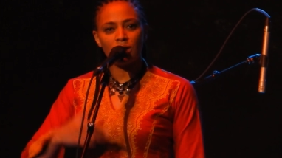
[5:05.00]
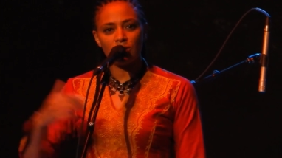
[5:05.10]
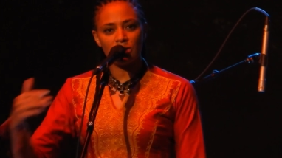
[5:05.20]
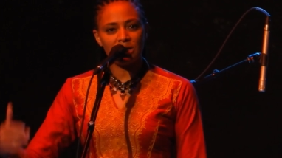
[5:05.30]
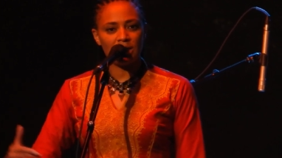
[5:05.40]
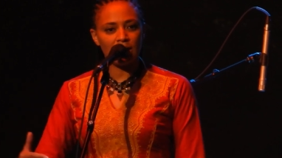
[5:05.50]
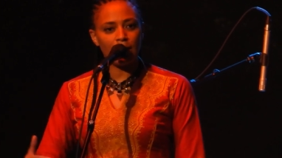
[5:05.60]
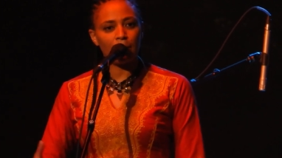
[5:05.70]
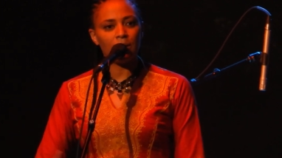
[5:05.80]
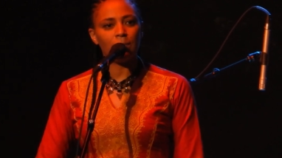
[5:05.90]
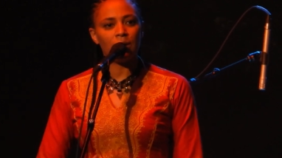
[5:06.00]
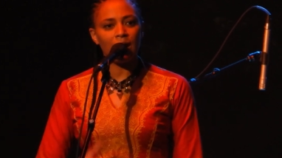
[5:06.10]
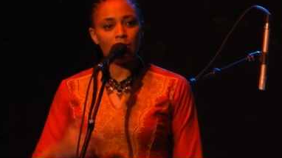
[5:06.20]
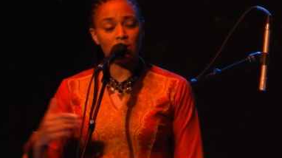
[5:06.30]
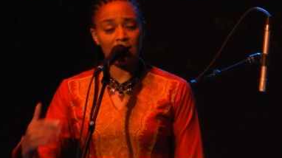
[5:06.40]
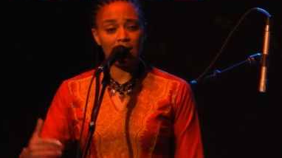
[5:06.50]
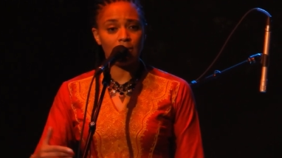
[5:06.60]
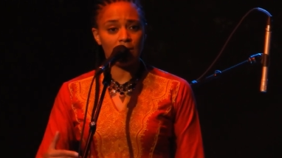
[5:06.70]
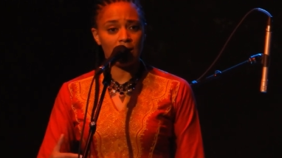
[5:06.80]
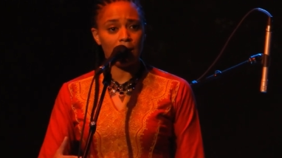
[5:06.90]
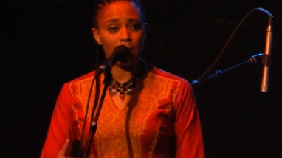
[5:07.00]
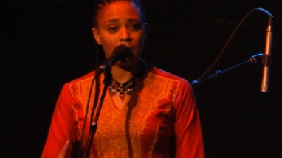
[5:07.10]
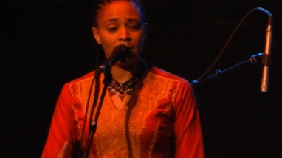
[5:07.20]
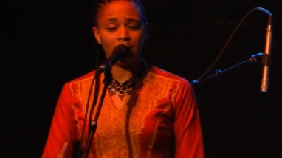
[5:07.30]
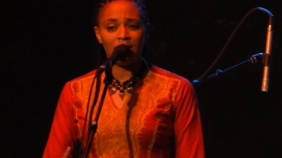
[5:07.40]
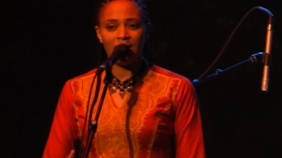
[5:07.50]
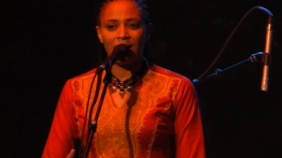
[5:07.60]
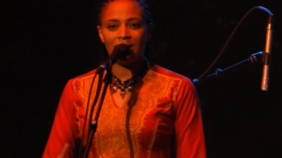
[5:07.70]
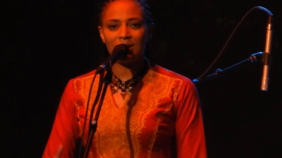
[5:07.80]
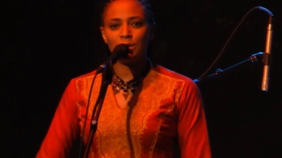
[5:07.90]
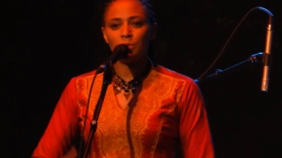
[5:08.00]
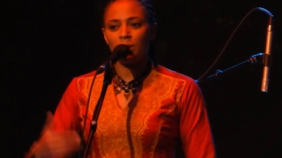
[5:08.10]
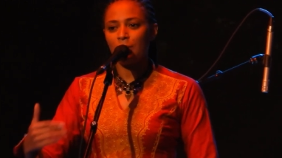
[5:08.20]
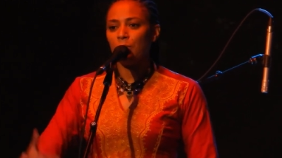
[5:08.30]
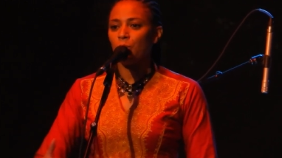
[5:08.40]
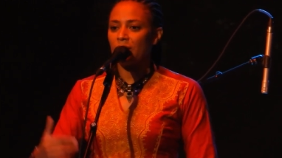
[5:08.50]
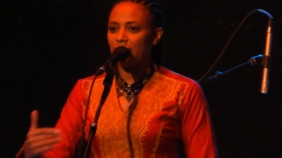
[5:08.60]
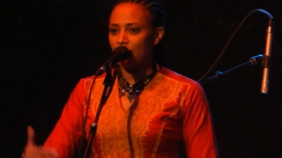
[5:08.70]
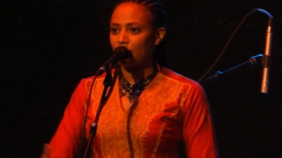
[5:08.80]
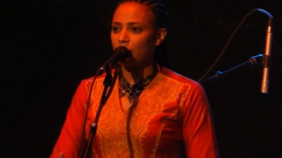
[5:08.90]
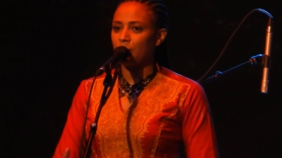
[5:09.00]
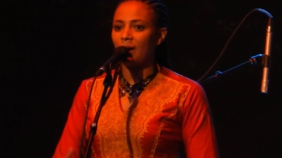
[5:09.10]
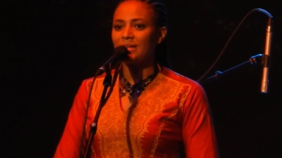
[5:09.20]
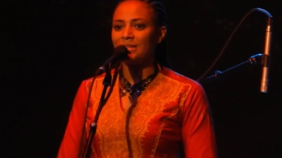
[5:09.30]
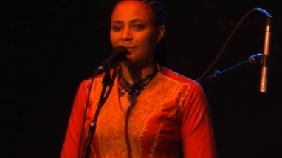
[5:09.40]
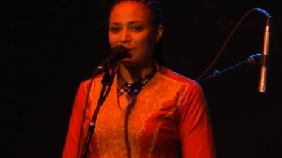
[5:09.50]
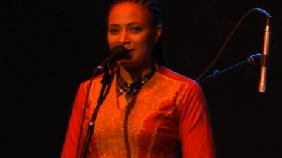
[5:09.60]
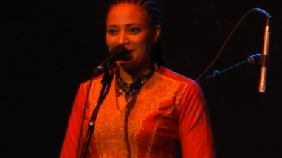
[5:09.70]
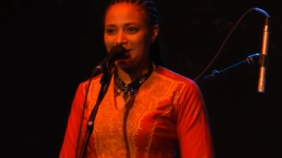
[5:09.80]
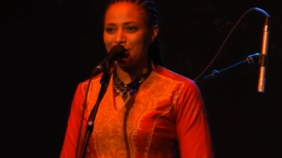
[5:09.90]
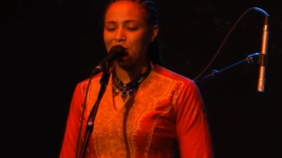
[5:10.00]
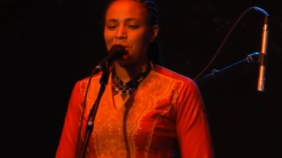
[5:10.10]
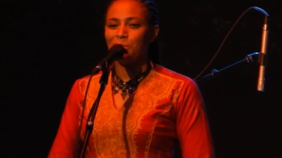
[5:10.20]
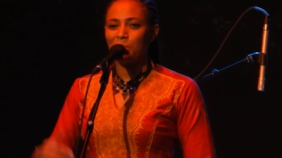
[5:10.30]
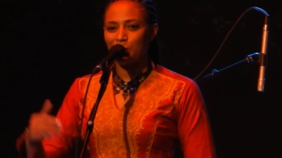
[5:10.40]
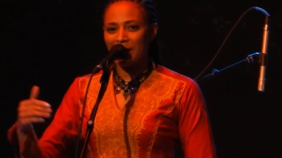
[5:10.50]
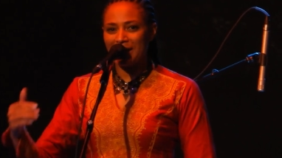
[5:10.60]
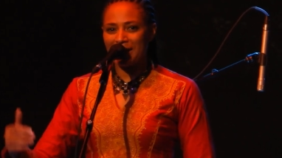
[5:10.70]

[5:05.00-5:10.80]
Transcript: not just in the Gambia, but outside of the Gambia. And this is what I've been working on for the past seven years with my